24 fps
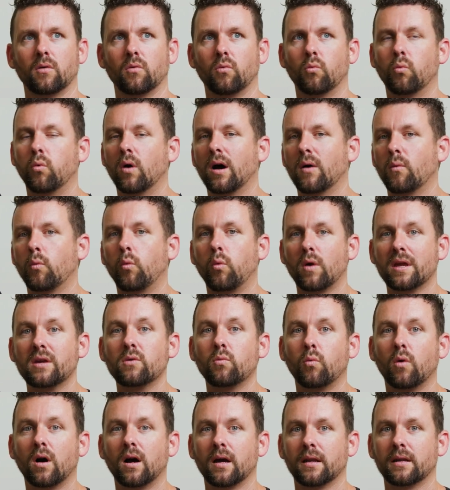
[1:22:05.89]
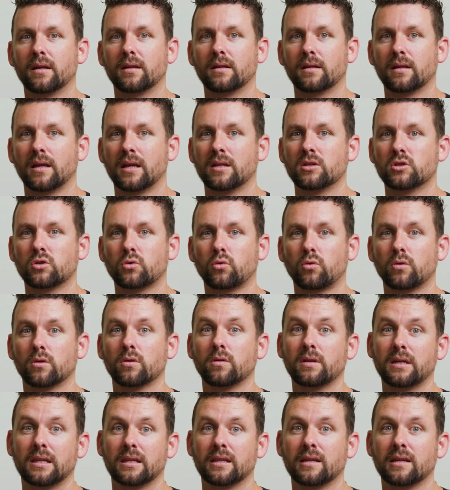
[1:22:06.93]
what we want, and truly